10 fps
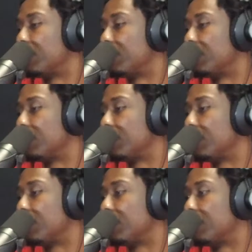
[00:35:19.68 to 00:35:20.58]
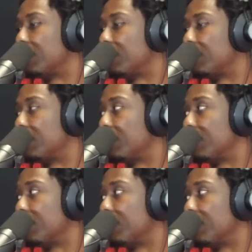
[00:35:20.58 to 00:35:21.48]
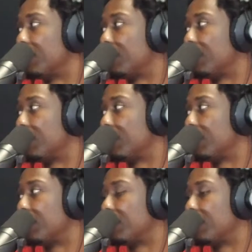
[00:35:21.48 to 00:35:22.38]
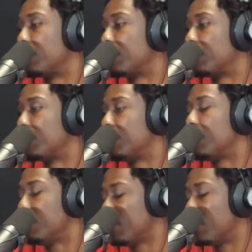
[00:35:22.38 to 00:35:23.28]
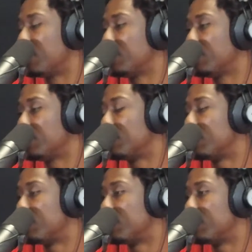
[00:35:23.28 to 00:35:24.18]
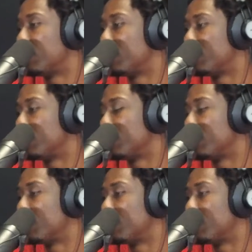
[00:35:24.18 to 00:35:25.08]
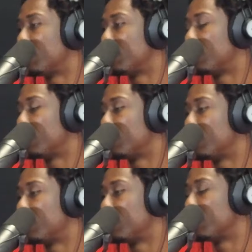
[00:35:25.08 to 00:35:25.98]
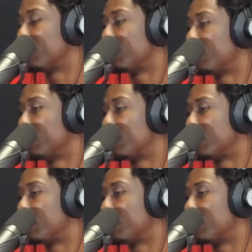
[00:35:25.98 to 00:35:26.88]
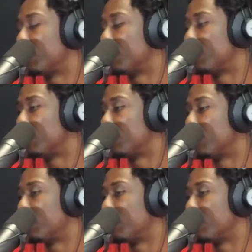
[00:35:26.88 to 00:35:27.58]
(not speaking)